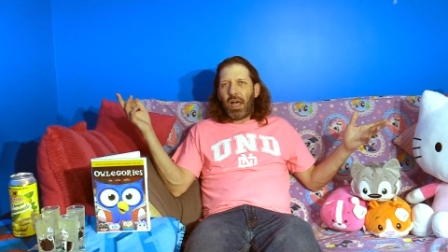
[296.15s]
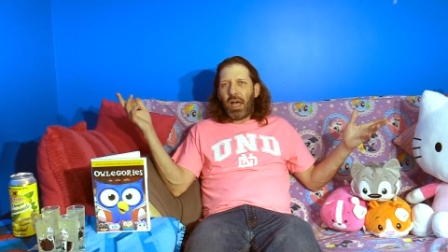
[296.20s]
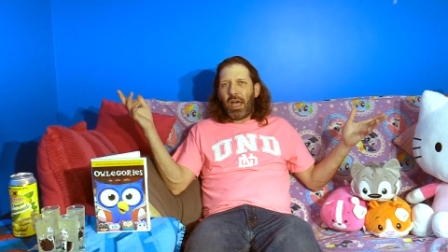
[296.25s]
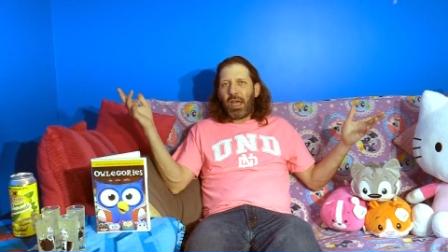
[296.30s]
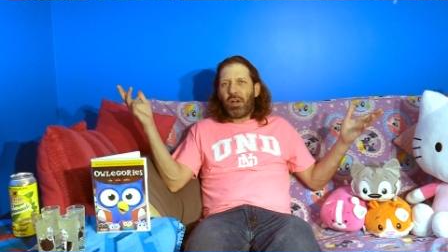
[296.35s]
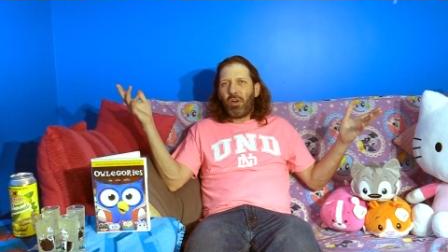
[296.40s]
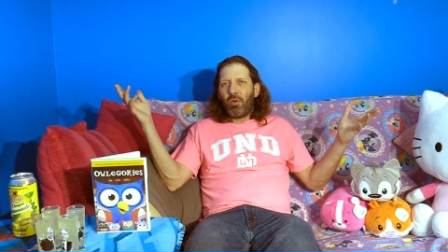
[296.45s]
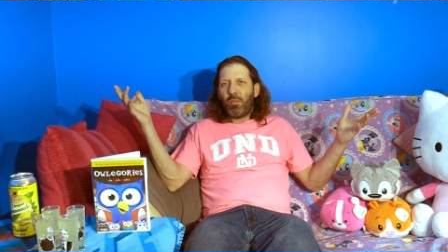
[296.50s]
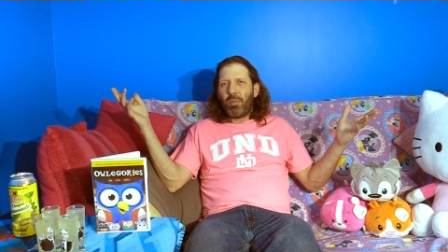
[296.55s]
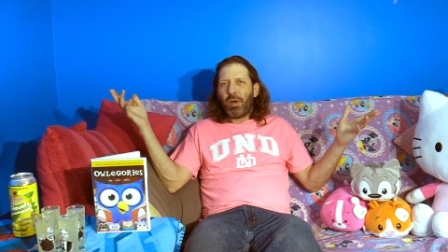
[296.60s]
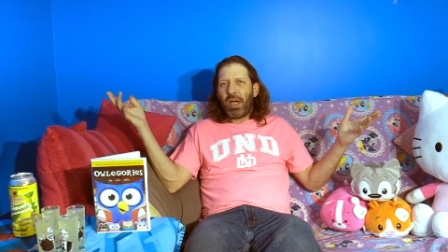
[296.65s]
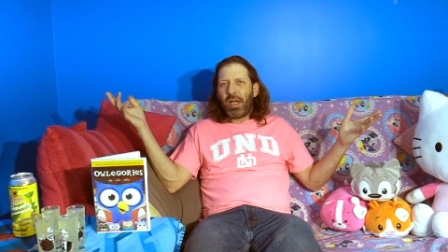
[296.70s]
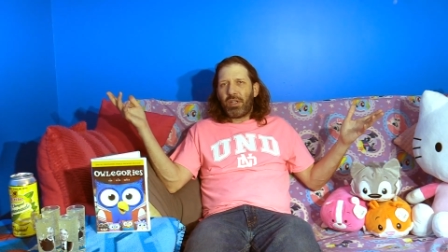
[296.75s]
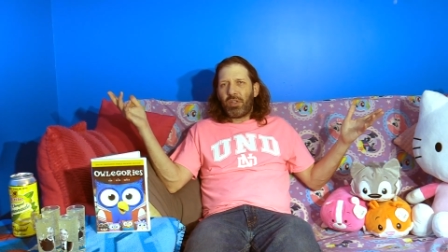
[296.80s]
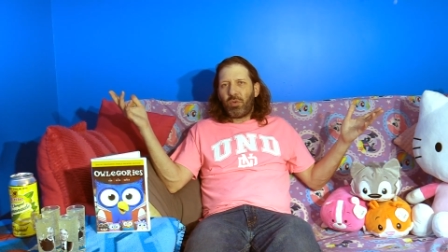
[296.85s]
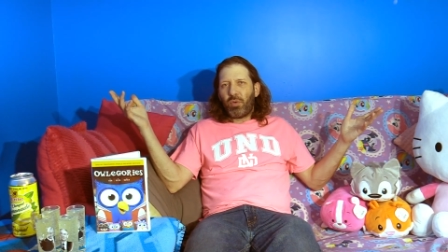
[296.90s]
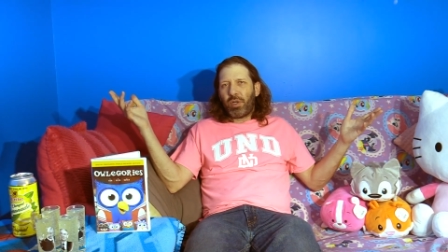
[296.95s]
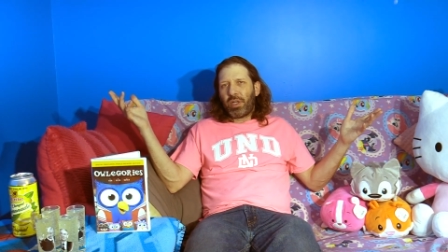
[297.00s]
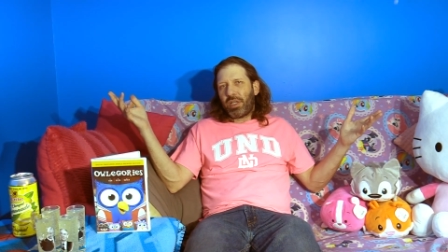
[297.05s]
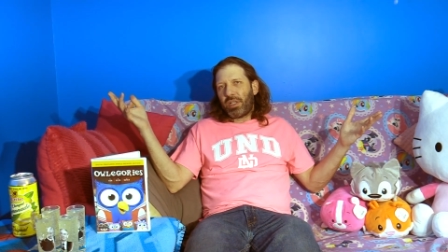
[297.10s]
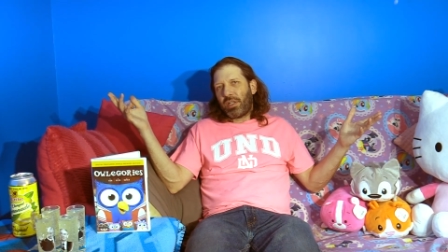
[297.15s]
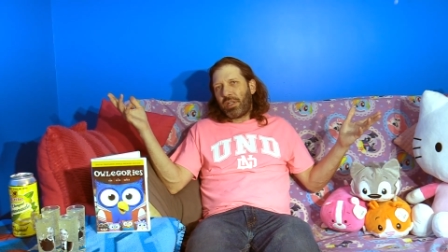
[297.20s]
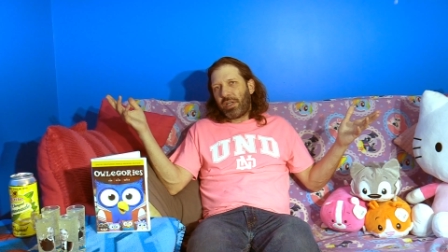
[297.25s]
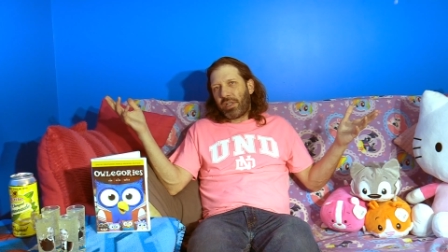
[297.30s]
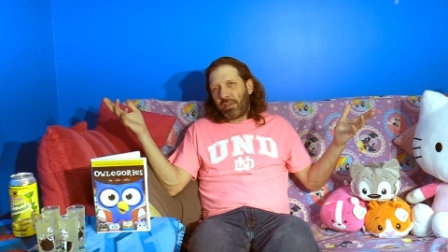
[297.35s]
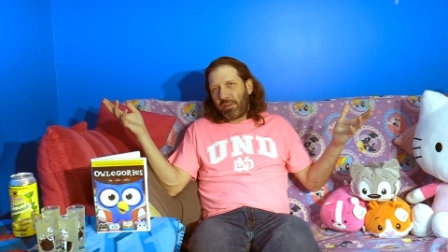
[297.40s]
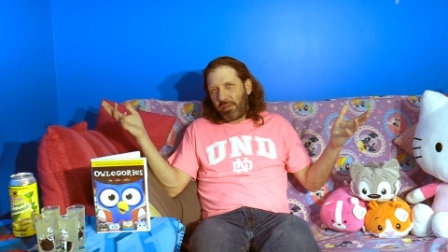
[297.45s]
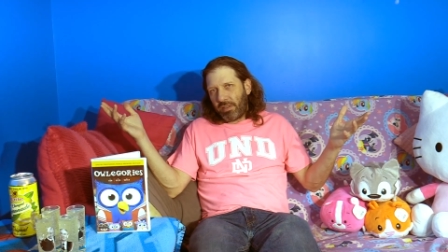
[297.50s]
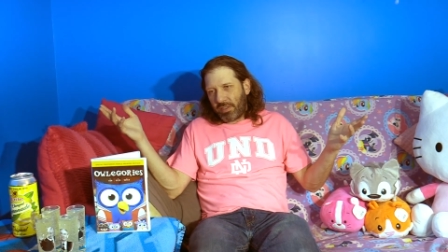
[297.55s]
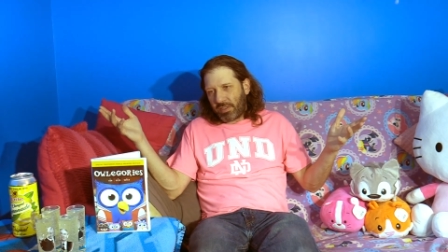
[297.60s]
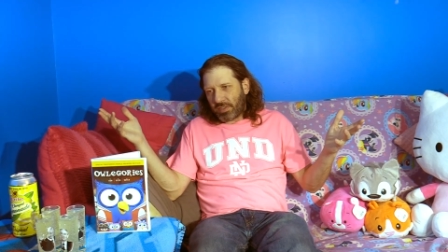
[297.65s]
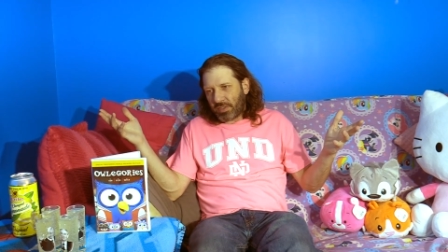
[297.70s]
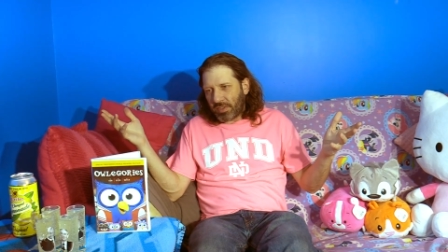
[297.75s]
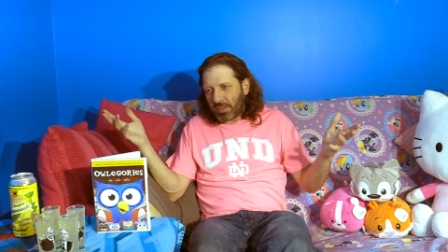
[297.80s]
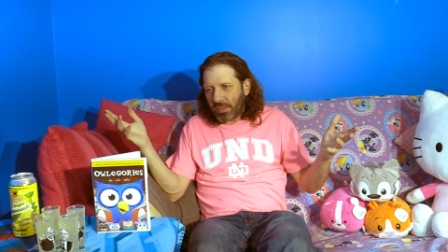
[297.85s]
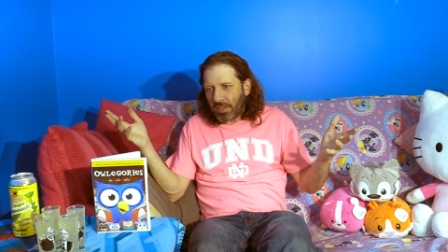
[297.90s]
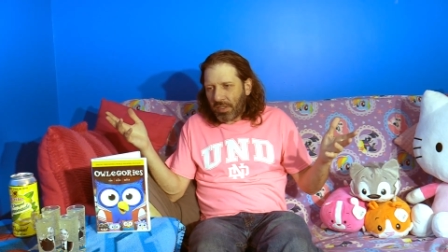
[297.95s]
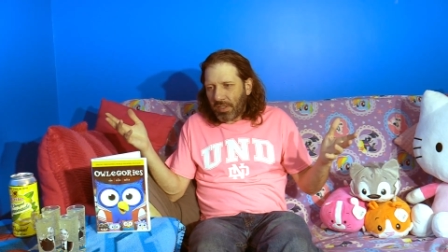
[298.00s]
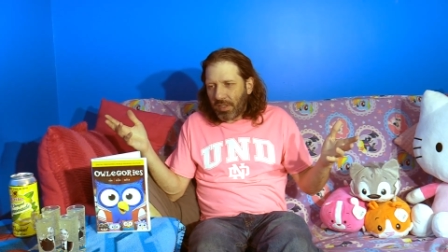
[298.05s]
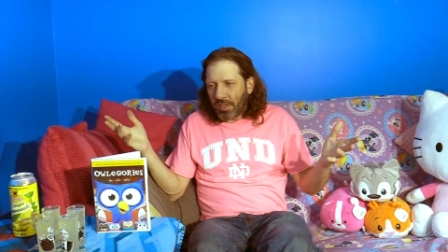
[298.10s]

I don't mind doing it like this.